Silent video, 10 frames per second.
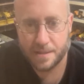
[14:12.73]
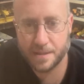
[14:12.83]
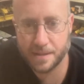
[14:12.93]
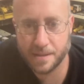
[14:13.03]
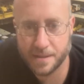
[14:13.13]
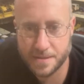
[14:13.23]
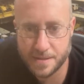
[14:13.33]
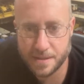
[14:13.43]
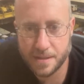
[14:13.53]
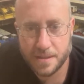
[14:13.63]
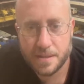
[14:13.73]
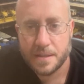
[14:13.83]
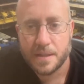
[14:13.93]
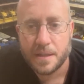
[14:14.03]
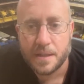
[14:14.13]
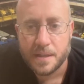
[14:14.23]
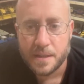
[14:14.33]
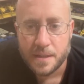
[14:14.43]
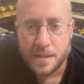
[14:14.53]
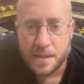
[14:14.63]
Let's see.
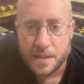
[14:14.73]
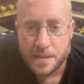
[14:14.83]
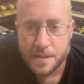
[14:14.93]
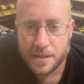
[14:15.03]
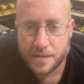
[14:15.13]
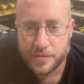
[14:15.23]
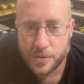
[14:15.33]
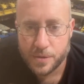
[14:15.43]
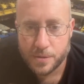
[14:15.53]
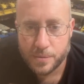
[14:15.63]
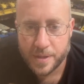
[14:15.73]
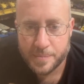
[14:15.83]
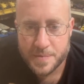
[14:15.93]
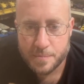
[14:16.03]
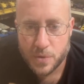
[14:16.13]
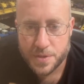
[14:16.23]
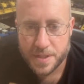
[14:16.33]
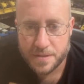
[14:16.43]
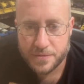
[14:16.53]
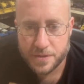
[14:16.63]
Looking for rims and
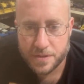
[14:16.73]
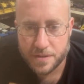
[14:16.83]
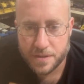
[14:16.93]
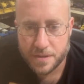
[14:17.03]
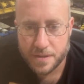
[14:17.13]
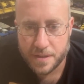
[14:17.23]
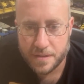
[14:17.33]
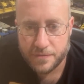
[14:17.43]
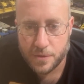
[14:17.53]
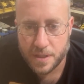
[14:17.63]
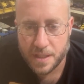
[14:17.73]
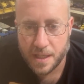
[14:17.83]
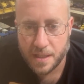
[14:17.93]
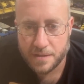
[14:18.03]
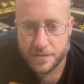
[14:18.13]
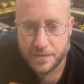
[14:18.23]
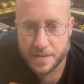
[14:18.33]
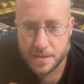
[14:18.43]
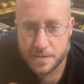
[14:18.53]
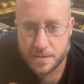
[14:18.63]
bushings for the
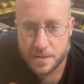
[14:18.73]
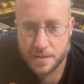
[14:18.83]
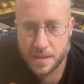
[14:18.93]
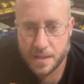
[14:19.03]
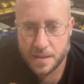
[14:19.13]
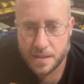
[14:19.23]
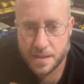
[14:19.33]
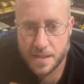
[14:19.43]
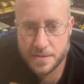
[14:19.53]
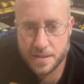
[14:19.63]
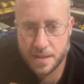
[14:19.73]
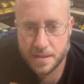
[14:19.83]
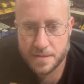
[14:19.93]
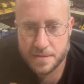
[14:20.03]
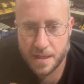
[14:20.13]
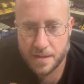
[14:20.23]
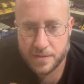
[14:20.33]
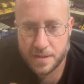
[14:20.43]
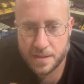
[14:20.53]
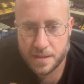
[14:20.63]
4950s. Gasoline Alley doesn't have
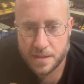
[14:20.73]
any.